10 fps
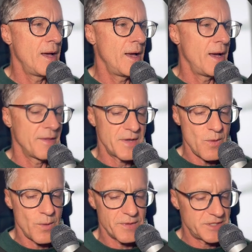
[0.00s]
think I
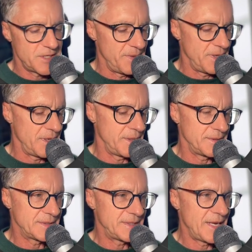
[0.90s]
want this to be
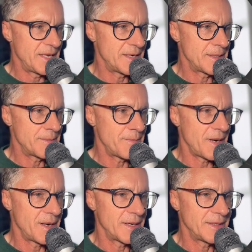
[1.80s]
10
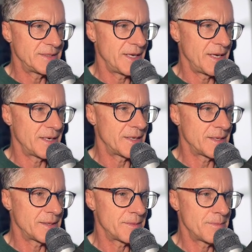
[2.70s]
by
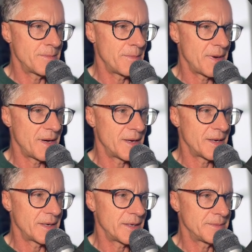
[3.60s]
10 by
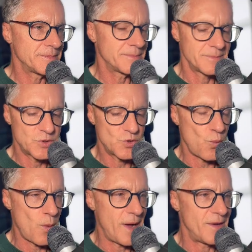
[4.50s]

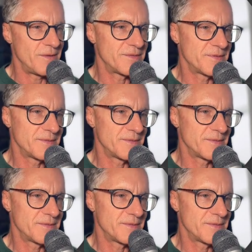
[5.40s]
12.